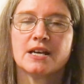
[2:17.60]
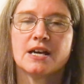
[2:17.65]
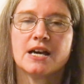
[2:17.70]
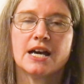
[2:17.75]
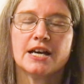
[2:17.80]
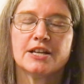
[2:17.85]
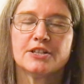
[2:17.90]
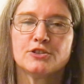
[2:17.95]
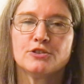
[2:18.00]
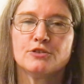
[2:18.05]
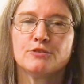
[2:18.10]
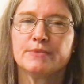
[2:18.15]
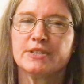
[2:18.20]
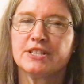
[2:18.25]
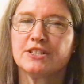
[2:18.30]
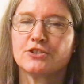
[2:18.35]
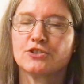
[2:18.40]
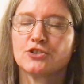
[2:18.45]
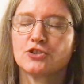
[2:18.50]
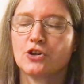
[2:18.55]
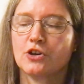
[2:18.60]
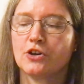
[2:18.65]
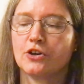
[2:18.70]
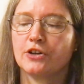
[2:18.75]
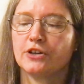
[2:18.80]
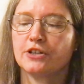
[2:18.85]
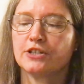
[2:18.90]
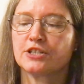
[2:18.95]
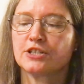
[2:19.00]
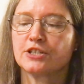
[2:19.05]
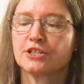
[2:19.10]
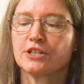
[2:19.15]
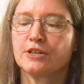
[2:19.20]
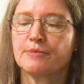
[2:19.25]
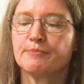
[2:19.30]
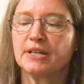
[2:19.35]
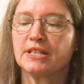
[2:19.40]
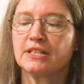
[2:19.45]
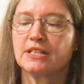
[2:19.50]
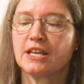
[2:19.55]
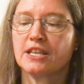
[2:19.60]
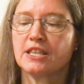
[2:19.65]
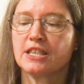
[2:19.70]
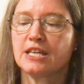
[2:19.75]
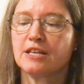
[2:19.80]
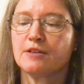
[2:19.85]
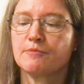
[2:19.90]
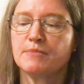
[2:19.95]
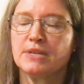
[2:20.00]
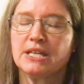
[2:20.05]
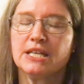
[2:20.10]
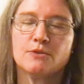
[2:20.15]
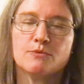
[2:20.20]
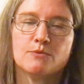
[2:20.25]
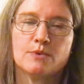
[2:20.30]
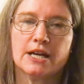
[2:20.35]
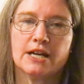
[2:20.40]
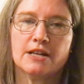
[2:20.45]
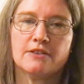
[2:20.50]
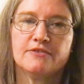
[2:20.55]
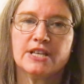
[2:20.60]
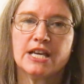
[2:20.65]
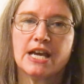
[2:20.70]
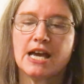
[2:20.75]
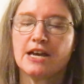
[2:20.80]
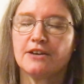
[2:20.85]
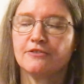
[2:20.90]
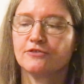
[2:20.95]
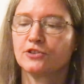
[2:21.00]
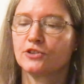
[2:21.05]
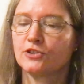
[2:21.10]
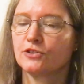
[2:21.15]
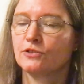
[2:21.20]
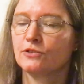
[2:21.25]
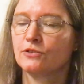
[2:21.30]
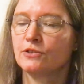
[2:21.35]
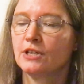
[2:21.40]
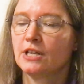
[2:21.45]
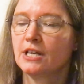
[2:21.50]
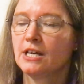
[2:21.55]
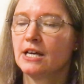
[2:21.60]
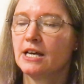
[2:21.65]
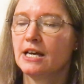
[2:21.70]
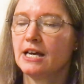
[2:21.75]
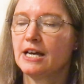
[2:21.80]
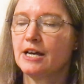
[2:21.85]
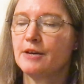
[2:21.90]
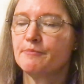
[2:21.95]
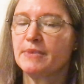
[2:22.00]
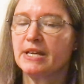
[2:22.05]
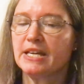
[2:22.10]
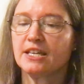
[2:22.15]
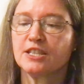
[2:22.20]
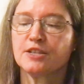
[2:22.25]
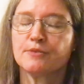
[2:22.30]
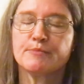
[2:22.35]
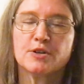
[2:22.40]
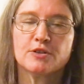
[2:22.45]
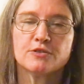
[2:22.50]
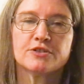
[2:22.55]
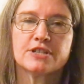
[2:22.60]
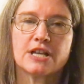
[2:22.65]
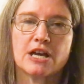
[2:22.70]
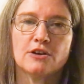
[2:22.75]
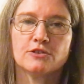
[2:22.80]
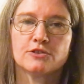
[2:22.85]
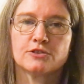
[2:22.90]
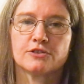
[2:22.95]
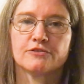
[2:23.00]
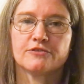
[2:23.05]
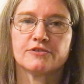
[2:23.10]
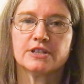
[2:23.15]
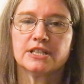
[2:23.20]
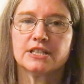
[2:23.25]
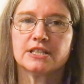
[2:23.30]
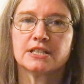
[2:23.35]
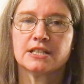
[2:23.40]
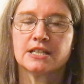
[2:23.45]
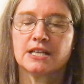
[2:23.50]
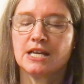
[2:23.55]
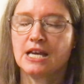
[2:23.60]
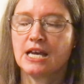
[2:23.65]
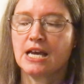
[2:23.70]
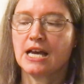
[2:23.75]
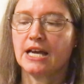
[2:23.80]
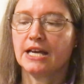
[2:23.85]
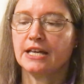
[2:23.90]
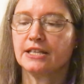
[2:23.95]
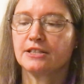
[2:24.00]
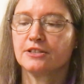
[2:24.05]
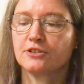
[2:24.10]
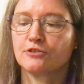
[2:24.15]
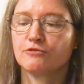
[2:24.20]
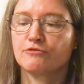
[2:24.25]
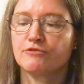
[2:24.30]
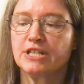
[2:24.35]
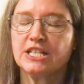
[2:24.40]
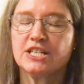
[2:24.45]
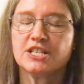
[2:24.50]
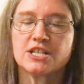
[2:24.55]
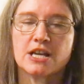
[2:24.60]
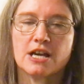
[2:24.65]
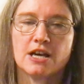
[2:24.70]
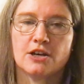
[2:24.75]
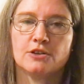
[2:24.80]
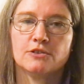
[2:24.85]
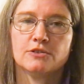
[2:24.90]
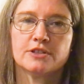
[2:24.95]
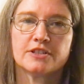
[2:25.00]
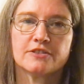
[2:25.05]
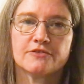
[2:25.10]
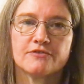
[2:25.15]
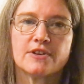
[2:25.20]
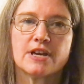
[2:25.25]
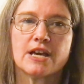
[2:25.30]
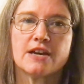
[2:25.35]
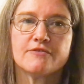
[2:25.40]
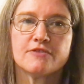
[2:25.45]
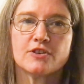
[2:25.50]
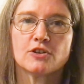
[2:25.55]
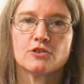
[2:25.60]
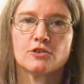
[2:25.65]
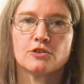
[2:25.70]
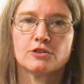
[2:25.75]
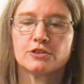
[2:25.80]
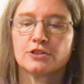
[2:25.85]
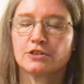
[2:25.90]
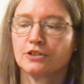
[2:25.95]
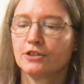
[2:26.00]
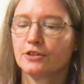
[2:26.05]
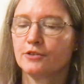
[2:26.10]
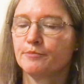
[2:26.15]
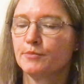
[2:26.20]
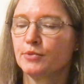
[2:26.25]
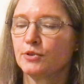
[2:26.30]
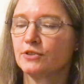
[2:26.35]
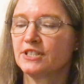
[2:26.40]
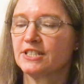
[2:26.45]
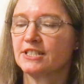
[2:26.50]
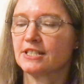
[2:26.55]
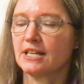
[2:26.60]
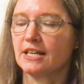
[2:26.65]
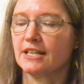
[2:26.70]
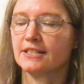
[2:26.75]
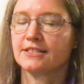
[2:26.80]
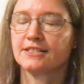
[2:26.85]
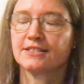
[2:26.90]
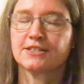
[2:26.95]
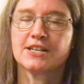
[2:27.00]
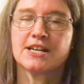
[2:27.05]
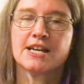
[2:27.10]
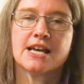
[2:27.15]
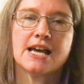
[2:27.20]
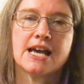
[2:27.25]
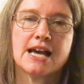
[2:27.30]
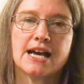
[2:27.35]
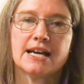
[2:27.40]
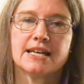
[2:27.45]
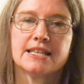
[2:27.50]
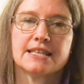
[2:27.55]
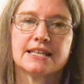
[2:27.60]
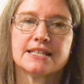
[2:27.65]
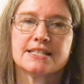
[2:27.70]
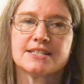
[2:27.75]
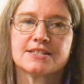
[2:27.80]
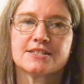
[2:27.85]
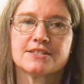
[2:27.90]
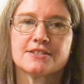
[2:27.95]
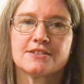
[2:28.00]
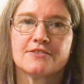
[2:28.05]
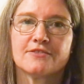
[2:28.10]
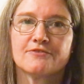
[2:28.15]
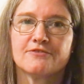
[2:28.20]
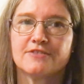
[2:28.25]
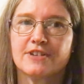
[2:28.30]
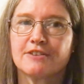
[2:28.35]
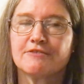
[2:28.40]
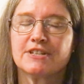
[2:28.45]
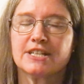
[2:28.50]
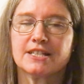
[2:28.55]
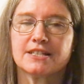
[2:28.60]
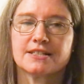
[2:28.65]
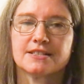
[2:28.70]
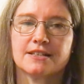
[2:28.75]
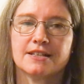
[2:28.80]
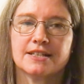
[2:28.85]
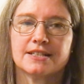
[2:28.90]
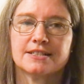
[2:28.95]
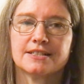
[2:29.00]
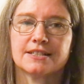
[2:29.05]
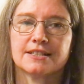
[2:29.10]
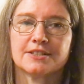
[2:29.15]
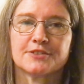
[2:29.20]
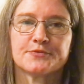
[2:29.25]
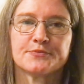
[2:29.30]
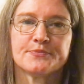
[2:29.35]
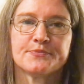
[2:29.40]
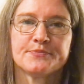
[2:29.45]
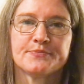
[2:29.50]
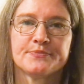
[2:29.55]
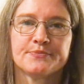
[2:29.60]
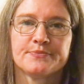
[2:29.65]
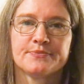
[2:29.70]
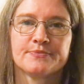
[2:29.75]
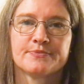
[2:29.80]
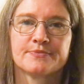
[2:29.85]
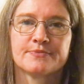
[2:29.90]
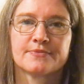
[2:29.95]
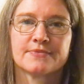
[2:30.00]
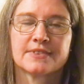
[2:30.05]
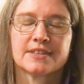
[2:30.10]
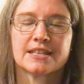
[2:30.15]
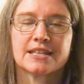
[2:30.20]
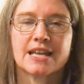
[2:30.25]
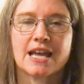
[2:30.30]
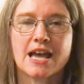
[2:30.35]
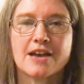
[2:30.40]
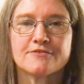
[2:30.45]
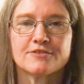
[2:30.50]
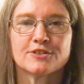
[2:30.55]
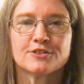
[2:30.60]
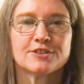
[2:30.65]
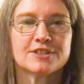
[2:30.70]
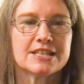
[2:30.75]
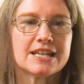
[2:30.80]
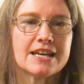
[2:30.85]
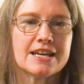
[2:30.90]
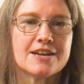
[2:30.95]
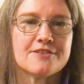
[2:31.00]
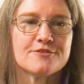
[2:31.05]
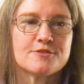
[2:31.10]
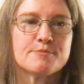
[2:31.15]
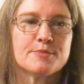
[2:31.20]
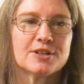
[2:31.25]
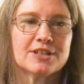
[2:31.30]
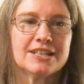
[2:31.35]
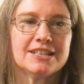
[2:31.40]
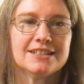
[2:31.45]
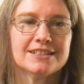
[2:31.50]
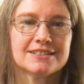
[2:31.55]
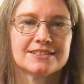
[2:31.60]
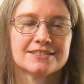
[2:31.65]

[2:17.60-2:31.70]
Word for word: I do miss church, but I think meanwhile we have to uh, make the most out of it and reach out wherever God uh, puts us and that's very exciting. Have a good day, everybody.